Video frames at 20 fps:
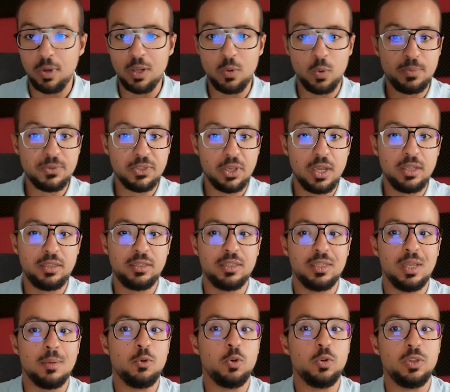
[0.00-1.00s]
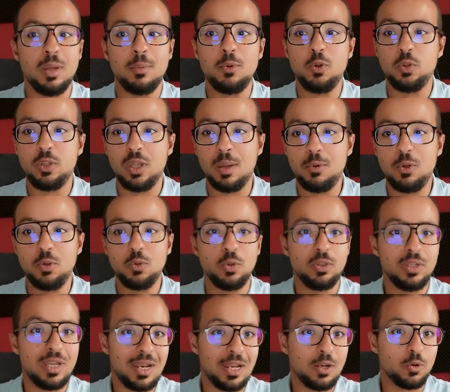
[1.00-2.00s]
my website,
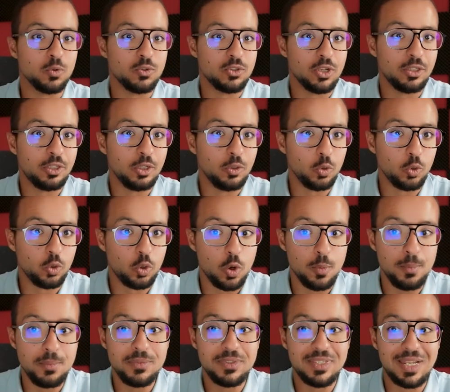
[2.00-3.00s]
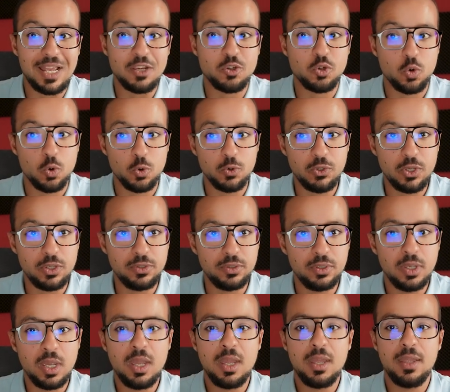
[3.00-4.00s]
www.galalconsulting.com slash
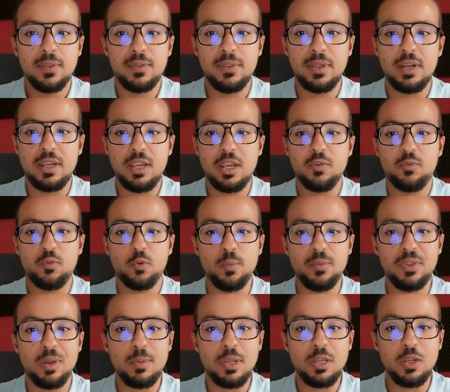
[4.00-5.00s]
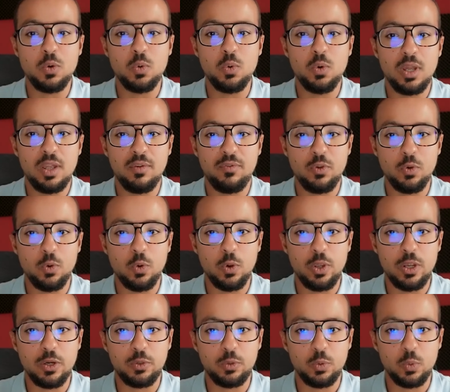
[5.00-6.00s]
courses. Then here from the menu, if you go
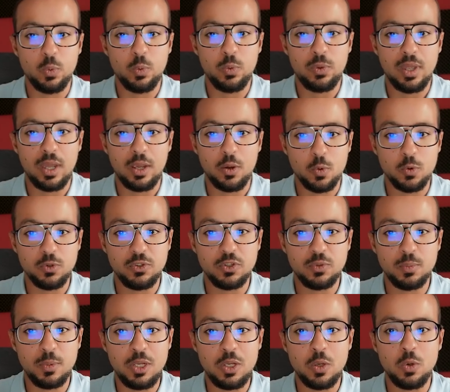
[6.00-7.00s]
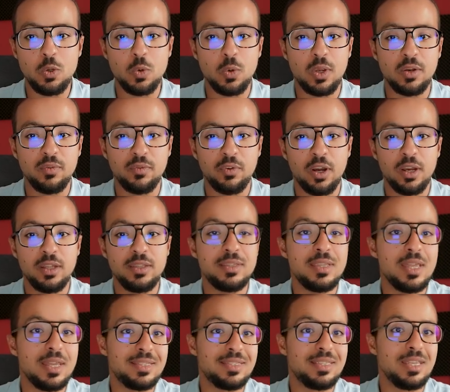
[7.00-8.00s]
here to the courses menu, you can find
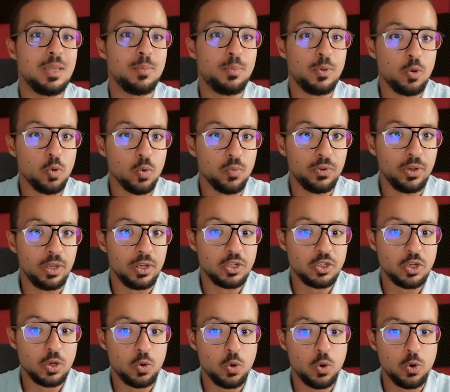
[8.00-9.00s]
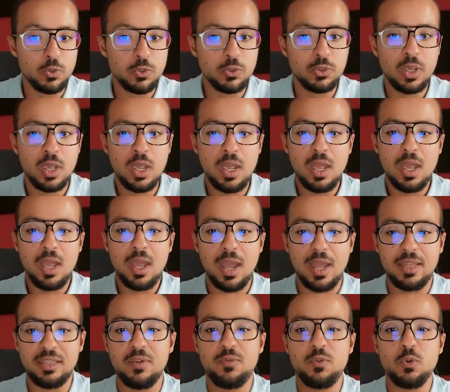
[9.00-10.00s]
the SAP configuration course.
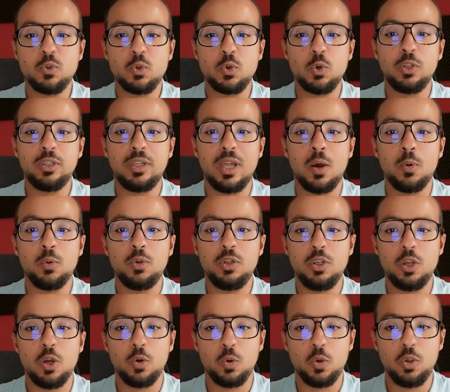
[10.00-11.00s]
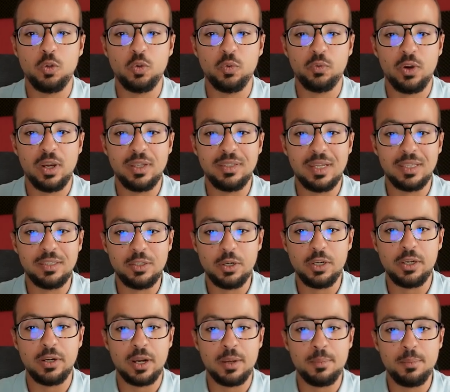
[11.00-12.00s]
And if you scroll down, you are going to find a
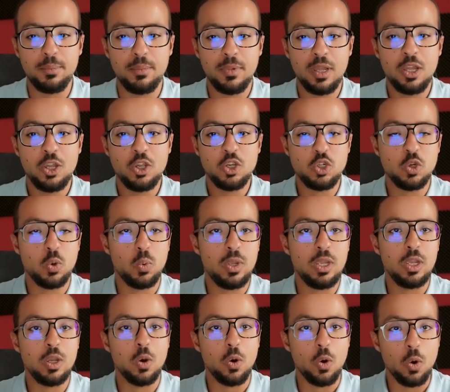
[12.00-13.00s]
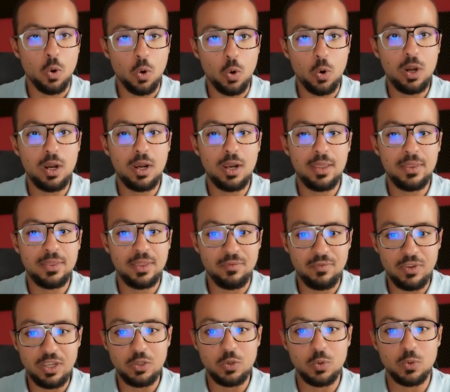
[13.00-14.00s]
diagram showing all the
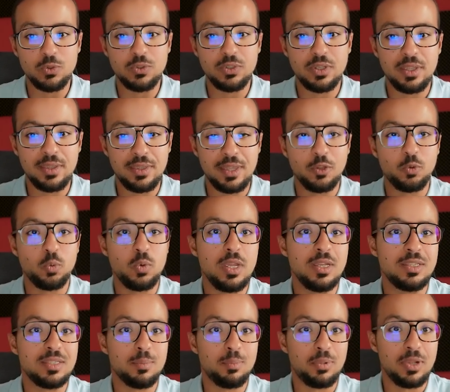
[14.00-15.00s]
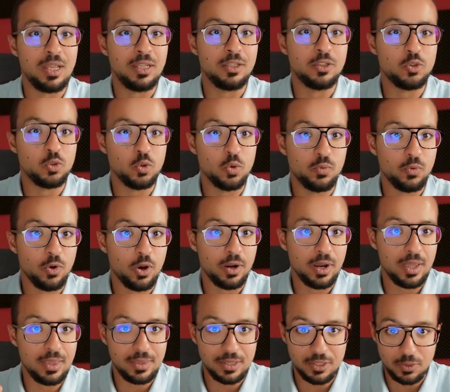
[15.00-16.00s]
videos that we explained so far
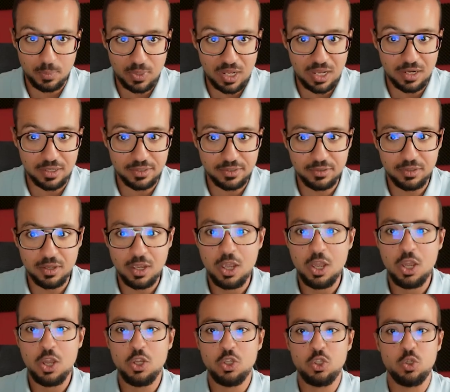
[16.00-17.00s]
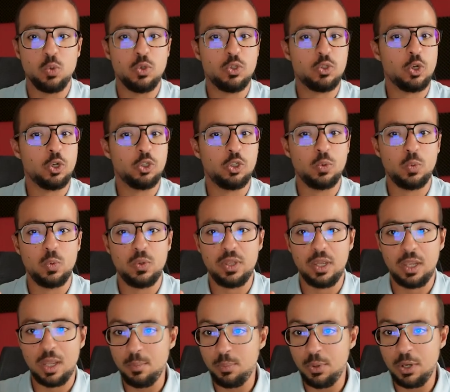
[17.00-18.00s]
in this playlist. So we started with
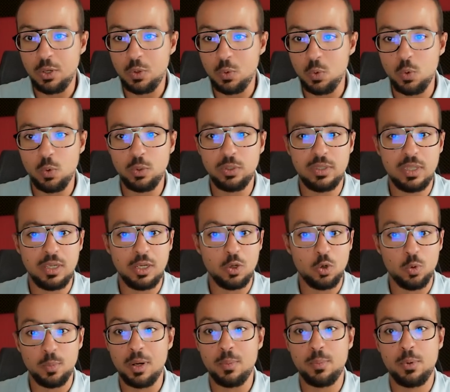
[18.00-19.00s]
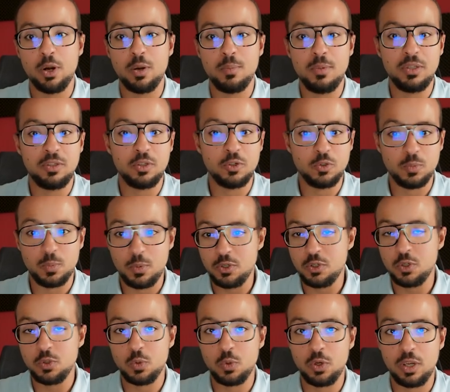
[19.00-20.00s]
the company code, then global parameters,
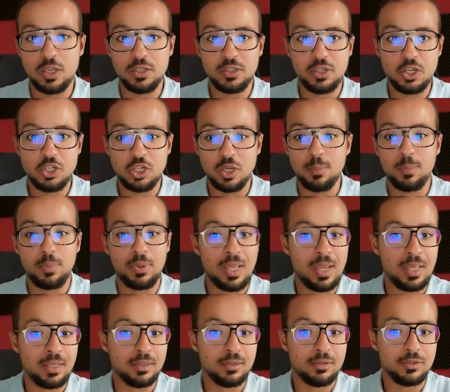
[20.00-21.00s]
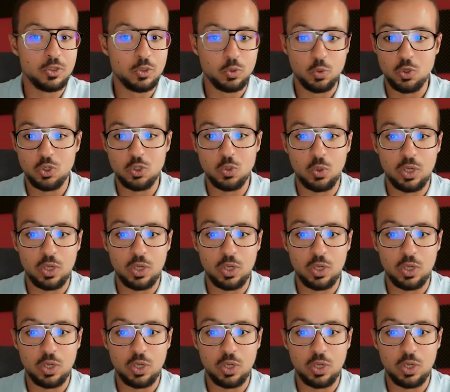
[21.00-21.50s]
purchase organization, plant, storage